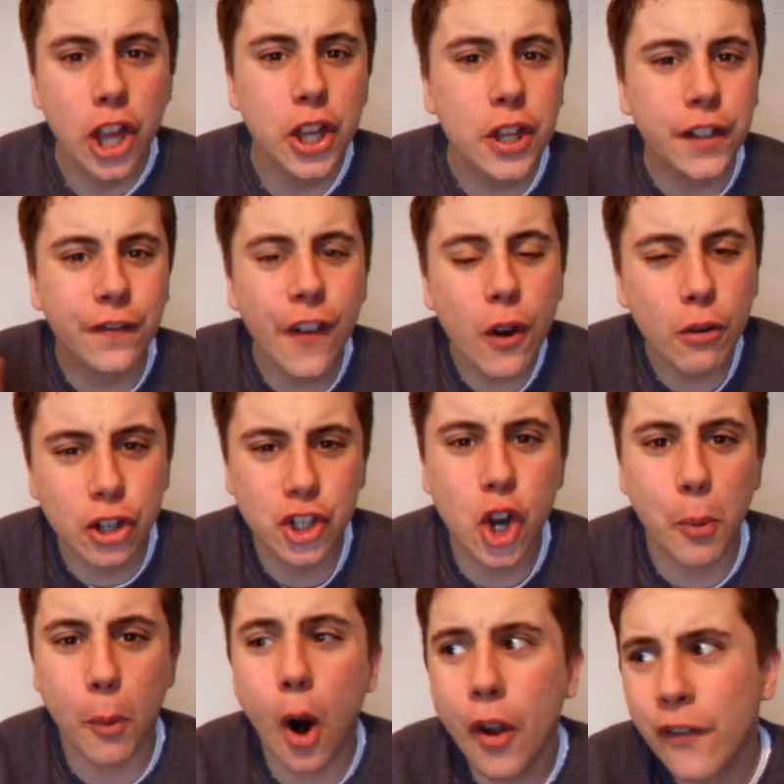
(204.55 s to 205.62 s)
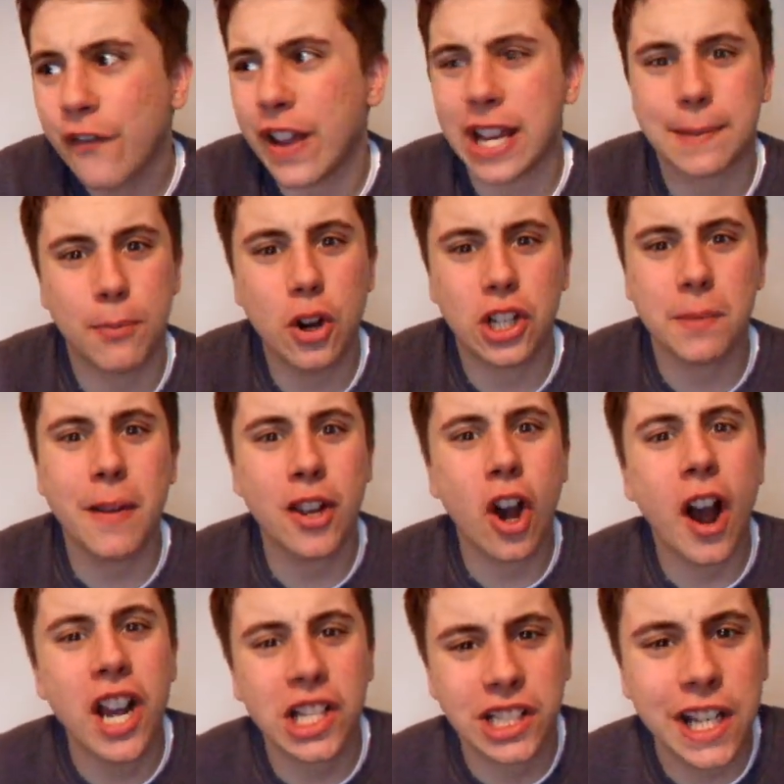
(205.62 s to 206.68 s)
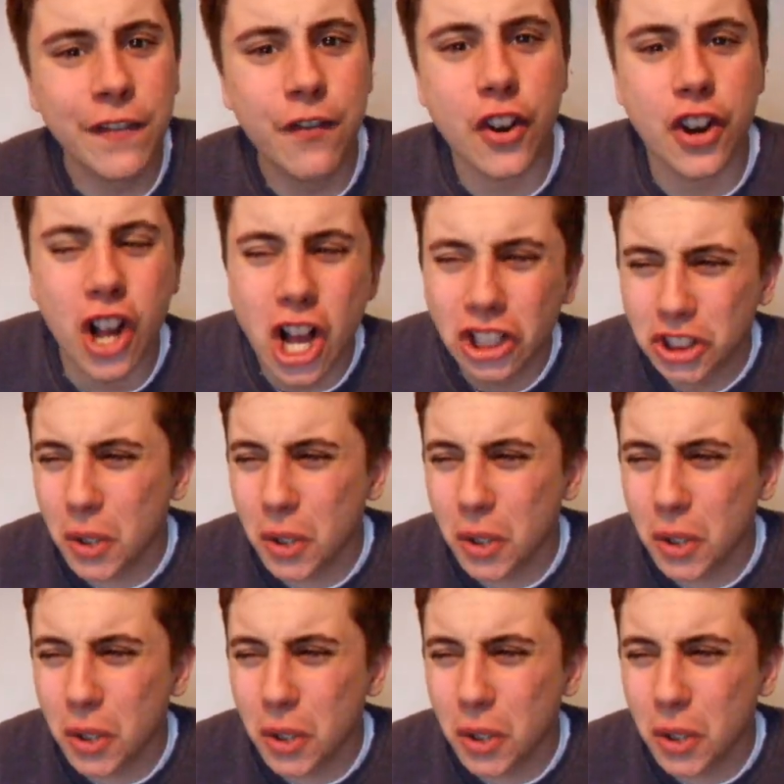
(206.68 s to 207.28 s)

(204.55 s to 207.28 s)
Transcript: use Photoshop on Facebook to make your eyes different.